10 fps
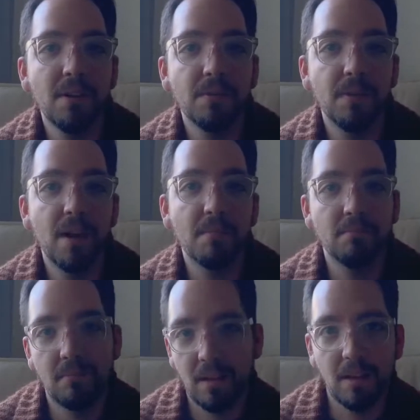
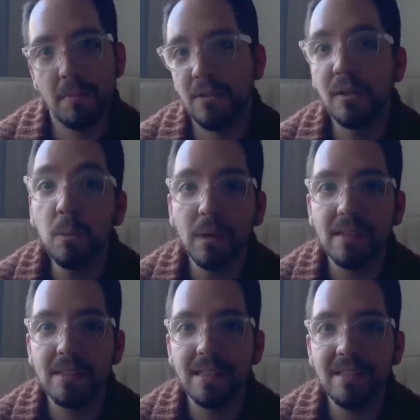from, like I mentioned,
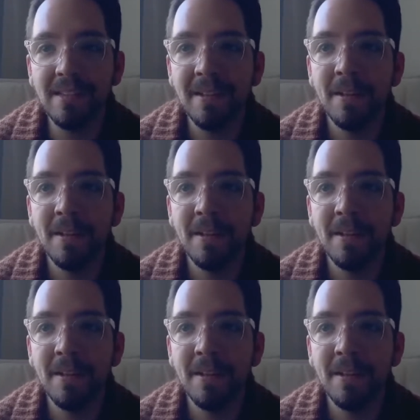Wiksten.